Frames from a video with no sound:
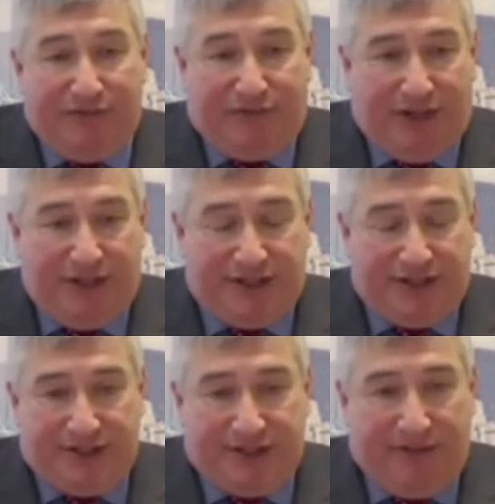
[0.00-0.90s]
Every device
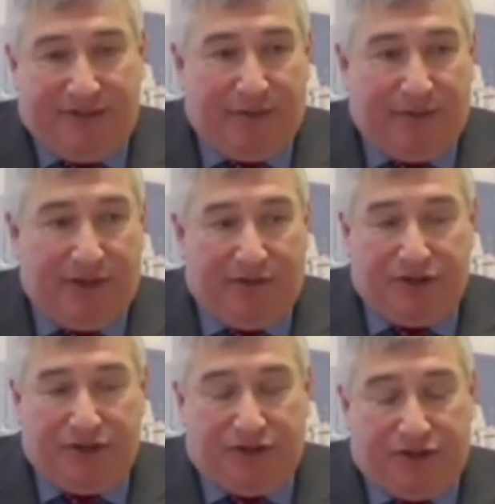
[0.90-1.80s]
that's out there, whether
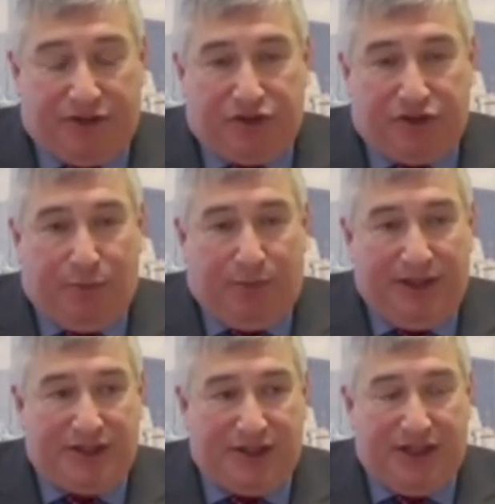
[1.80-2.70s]
it's a traditional
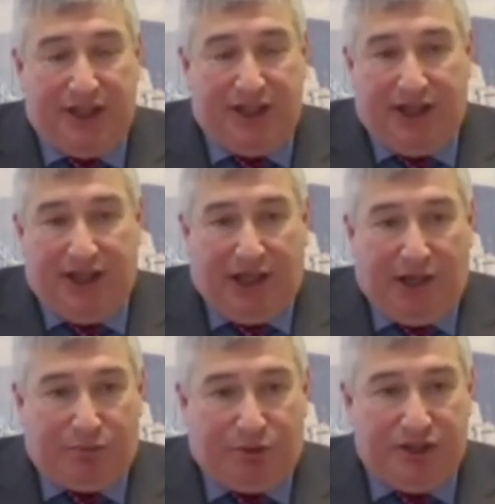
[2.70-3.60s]
P C,
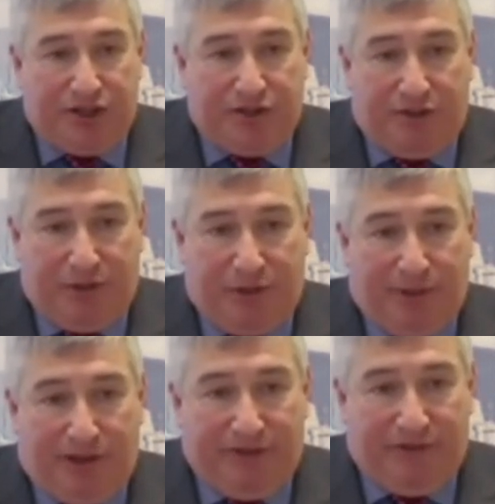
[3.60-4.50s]
a printer, a
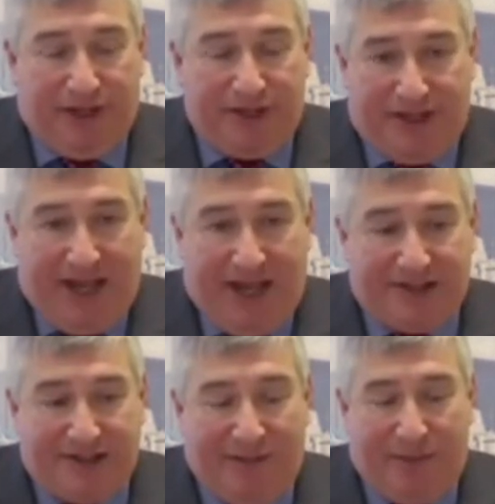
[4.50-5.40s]
mobile device,
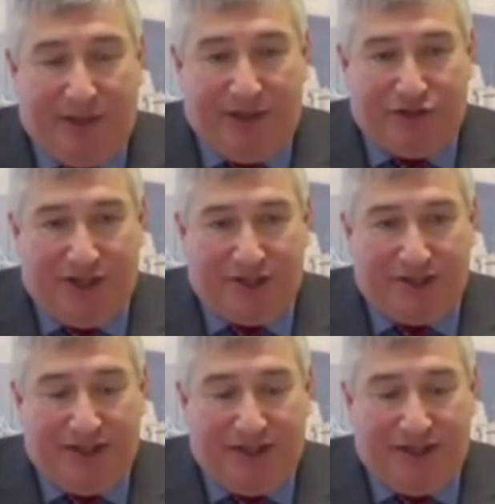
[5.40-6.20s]
has an I P address.